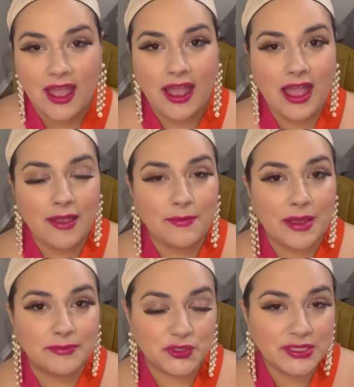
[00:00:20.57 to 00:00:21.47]

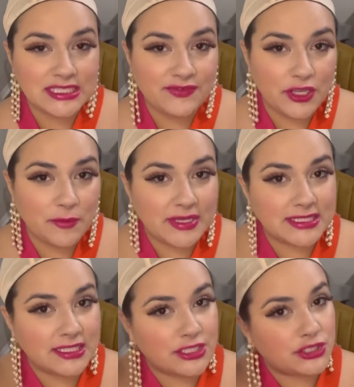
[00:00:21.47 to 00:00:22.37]
I'm doing this video
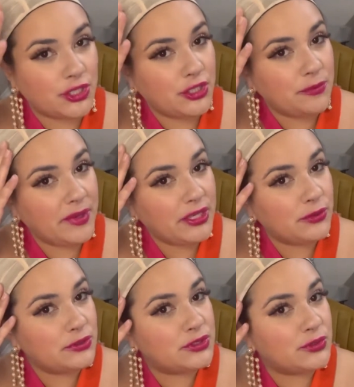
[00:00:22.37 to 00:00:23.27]
basically to show you my
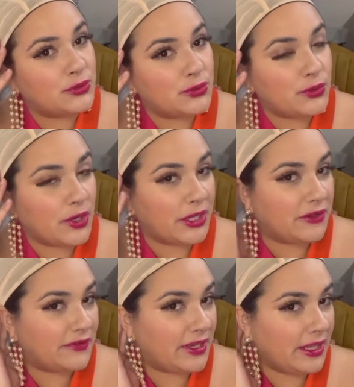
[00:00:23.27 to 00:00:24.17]
new do. Are you
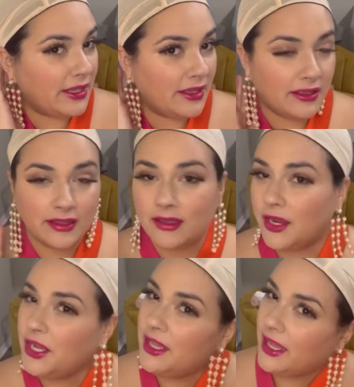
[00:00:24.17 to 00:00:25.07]
feeling it? Are
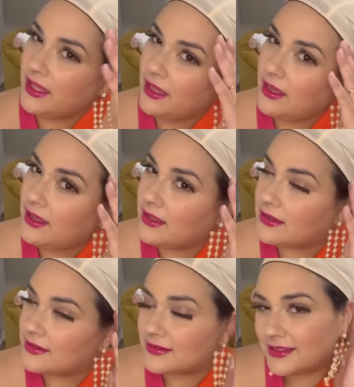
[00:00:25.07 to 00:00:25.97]
you liking it?
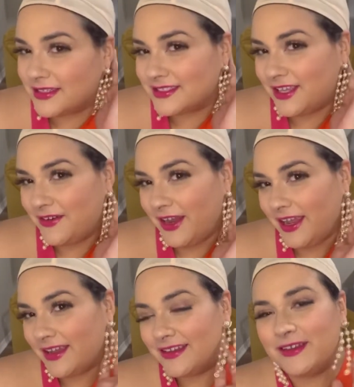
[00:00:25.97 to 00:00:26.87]
Looks good, right?
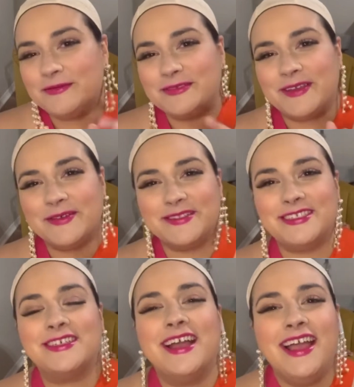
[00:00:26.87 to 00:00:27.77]
No, I'm just playing with you.